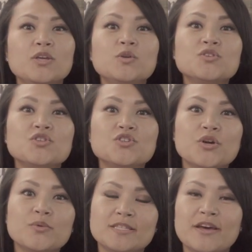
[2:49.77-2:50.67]
you just
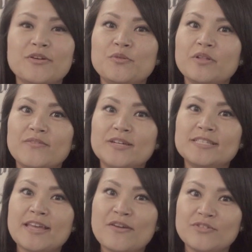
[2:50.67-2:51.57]
show us how you love
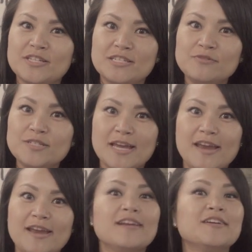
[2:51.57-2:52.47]
us every single
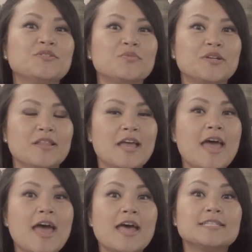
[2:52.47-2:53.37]
day. And I just want to
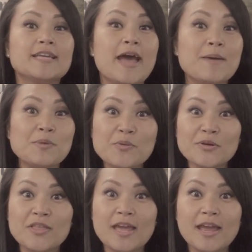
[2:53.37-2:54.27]
say happy
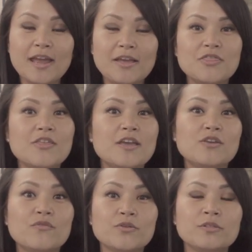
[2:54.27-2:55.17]
birthday.
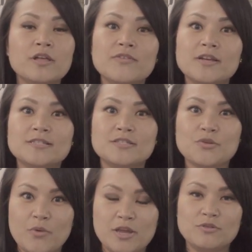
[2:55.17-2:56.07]
Thank you for loving us
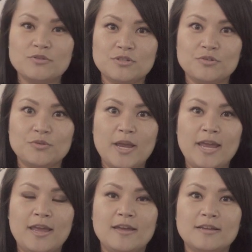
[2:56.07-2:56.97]
the way you do.
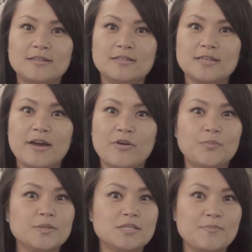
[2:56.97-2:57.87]
And I
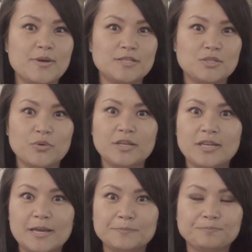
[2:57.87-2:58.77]
hope it's the best one
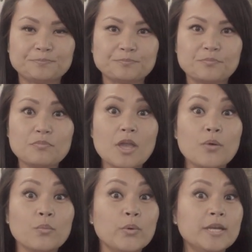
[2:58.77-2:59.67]
yet.
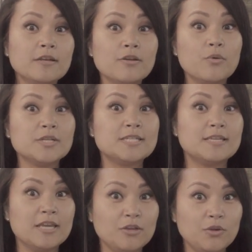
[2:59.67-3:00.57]
We didn't know what to
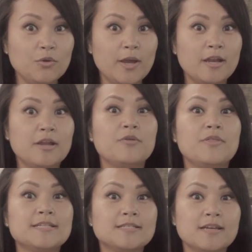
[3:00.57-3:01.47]
get you, and I know
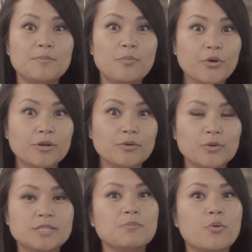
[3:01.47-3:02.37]
that's important.
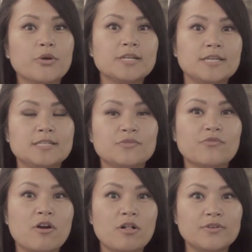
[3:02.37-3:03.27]
What's important is
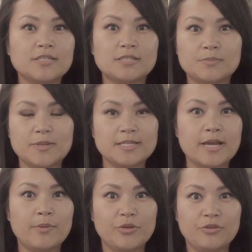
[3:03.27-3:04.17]
for all of us to spend
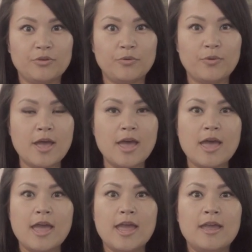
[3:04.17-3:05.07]
time with you.
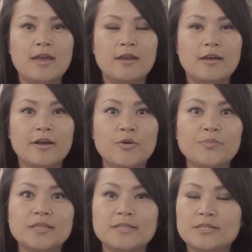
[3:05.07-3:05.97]
And I hope
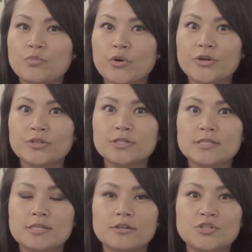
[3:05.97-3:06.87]
that these
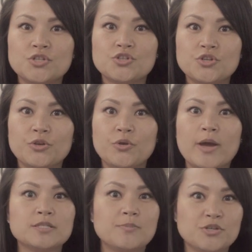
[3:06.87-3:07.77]
words just show you
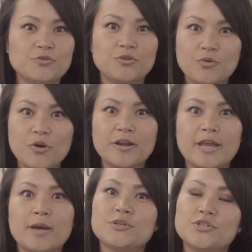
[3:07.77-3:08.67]
how special you are and
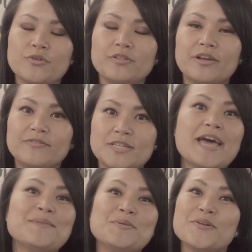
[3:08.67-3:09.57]
how much you are loved.
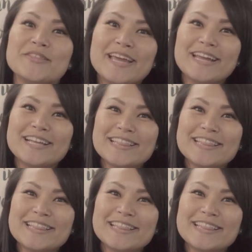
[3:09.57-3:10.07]
Happy birthday!